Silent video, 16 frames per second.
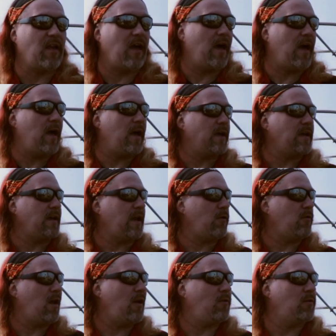
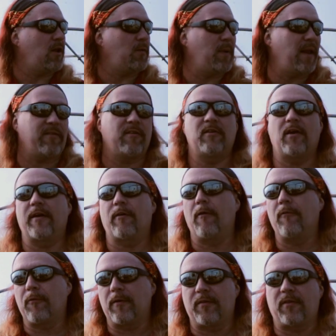no plants are dying
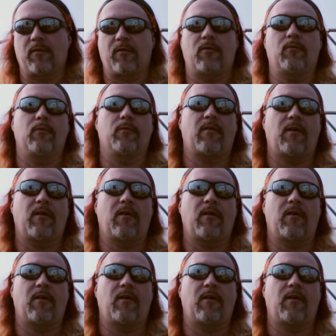off or anything of the sort.